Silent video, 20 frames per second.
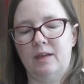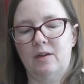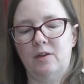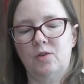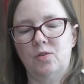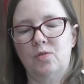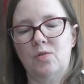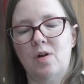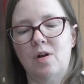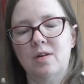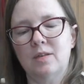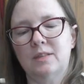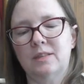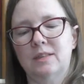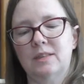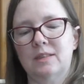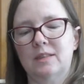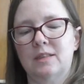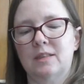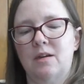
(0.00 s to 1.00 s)

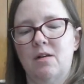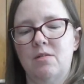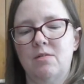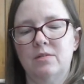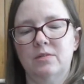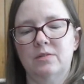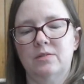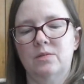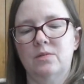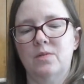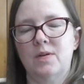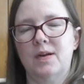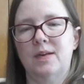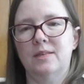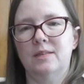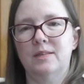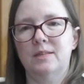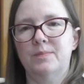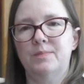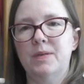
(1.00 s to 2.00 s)
acrostic also
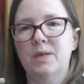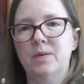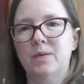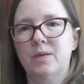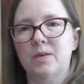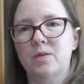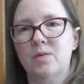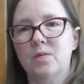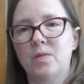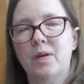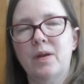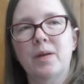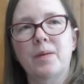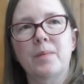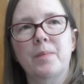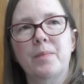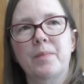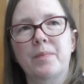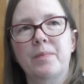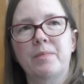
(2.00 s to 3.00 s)
has me
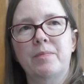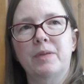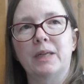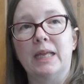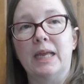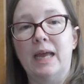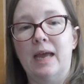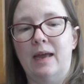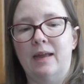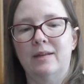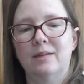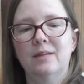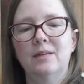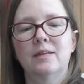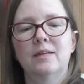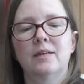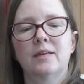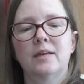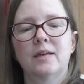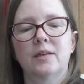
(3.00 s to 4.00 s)
gonna plan
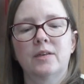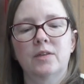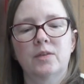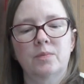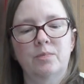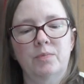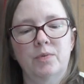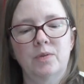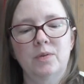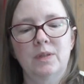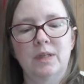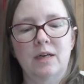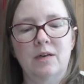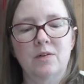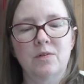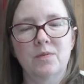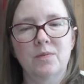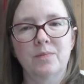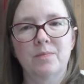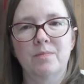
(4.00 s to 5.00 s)
to pull
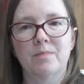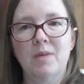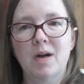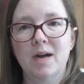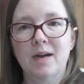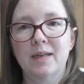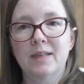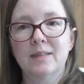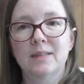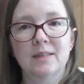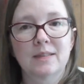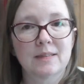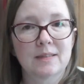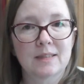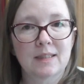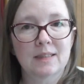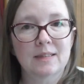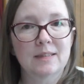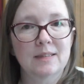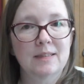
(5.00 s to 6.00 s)
out my
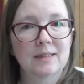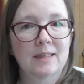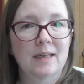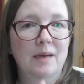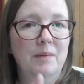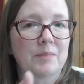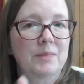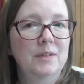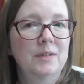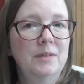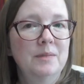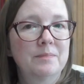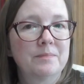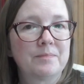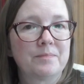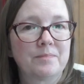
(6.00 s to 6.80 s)
sexy sampler